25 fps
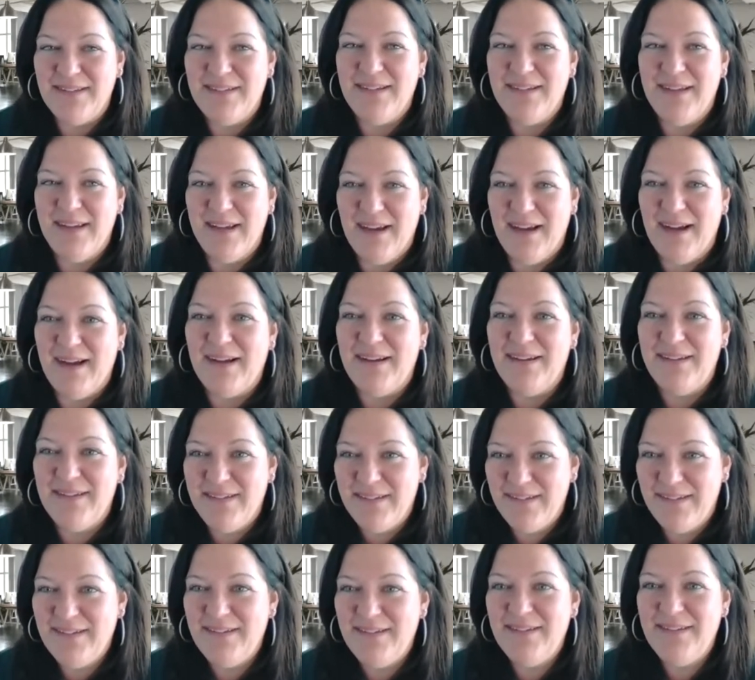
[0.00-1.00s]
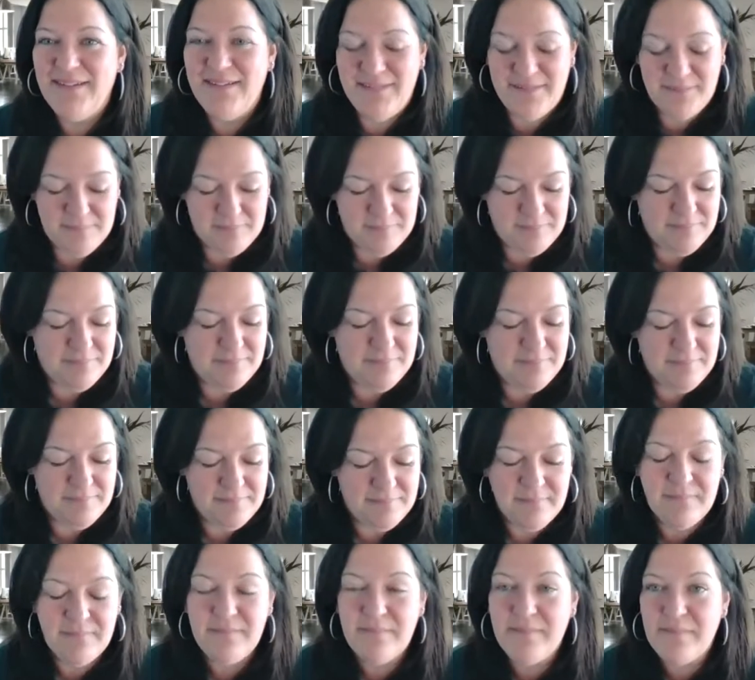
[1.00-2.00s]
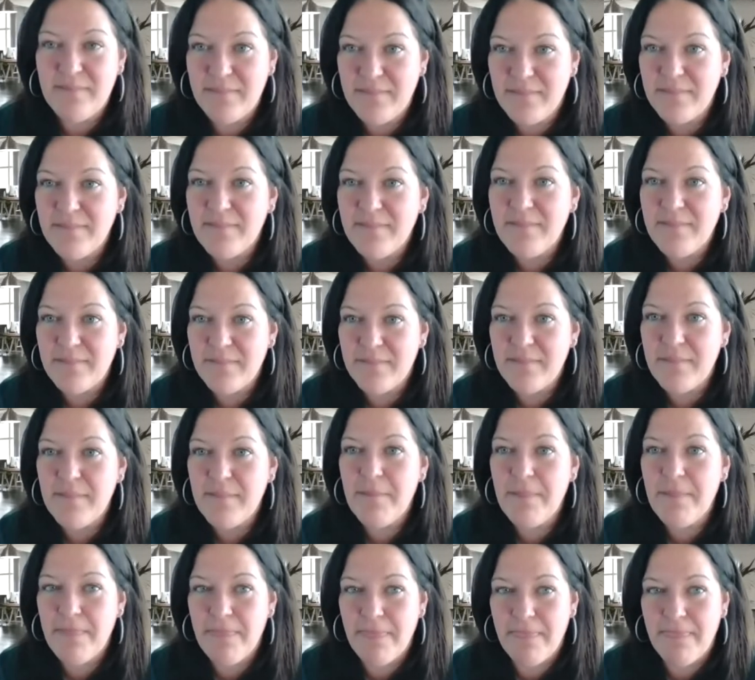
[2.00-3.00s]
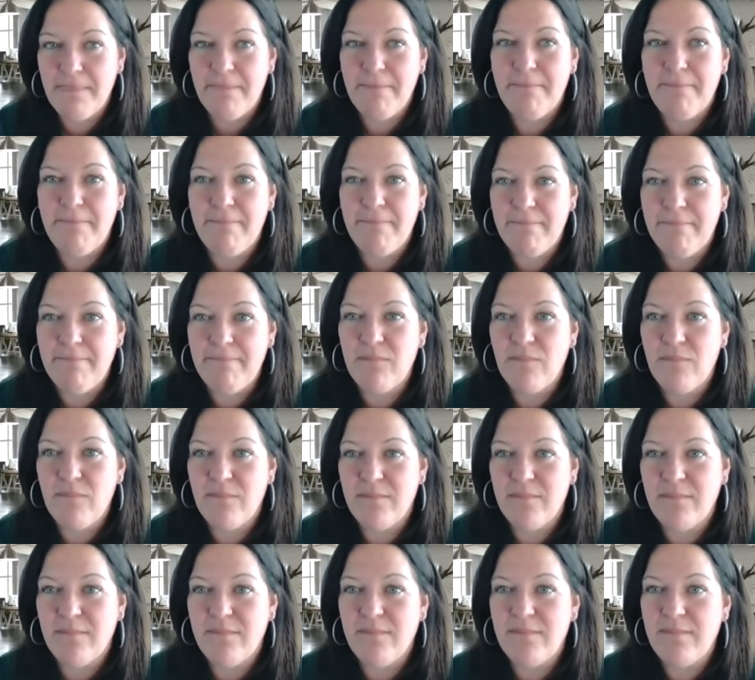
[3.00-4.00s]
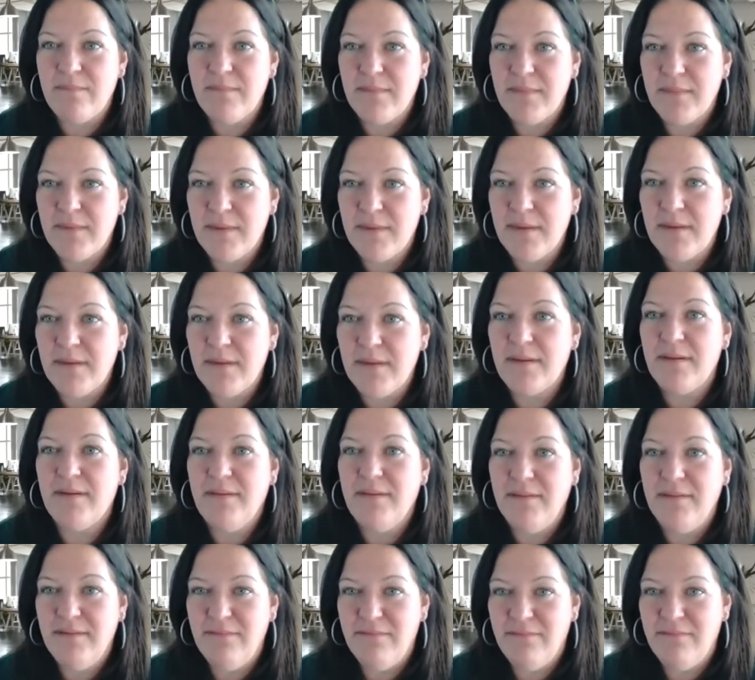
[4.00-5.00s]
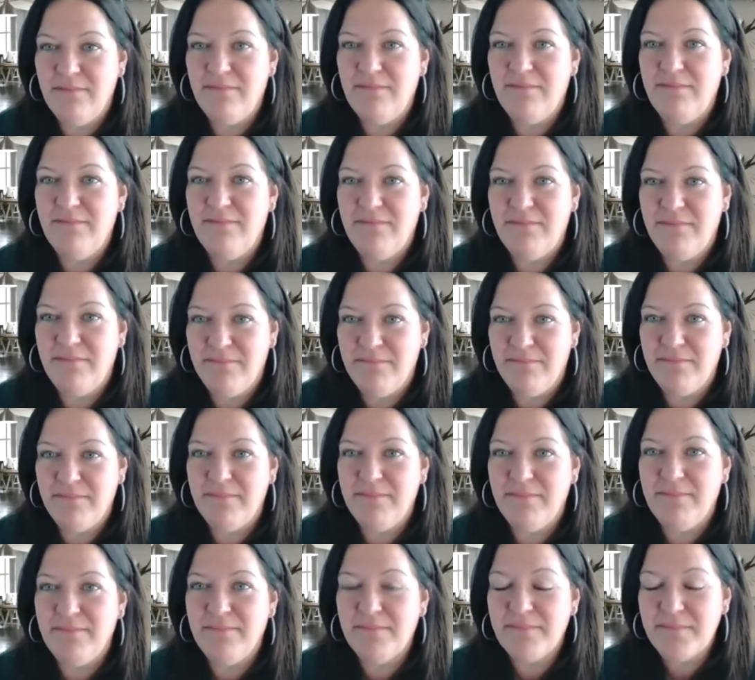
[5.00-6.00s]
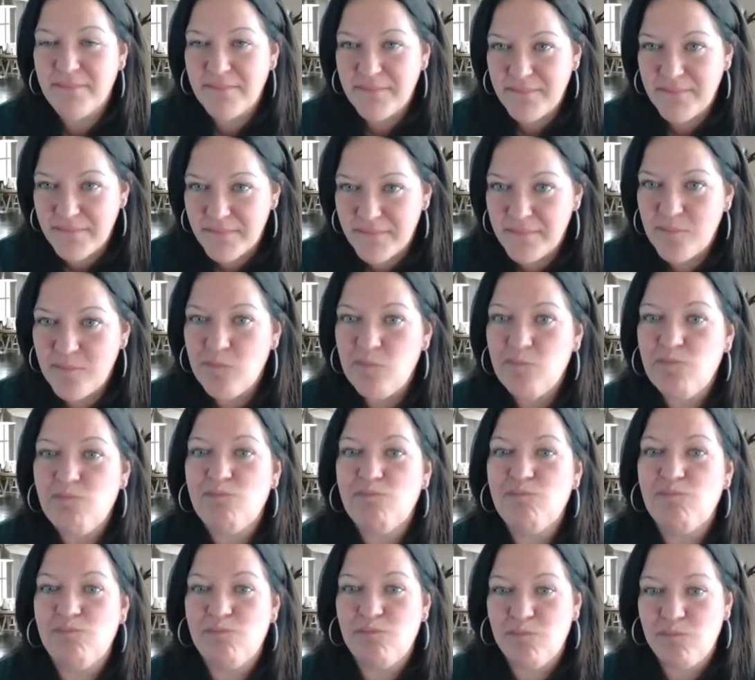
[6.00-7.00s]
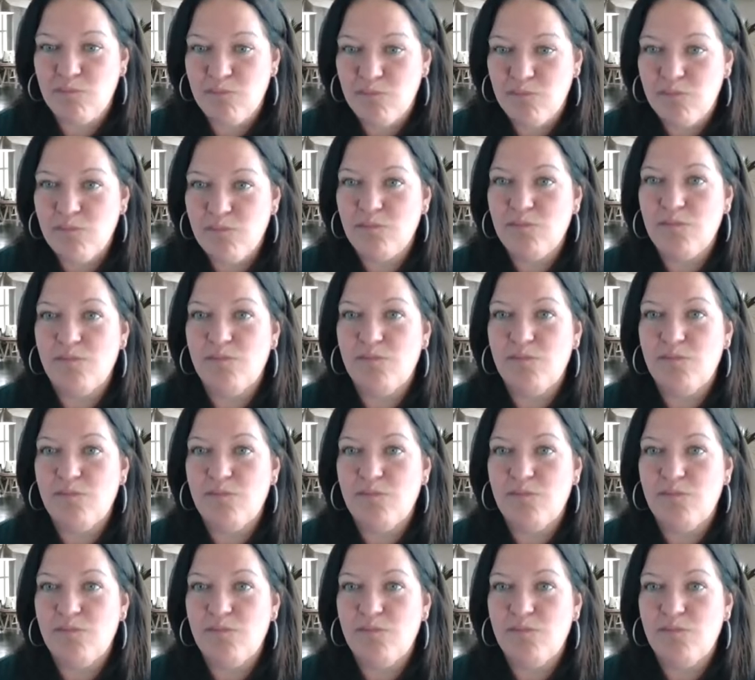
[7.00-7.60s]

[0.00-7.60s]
(silent)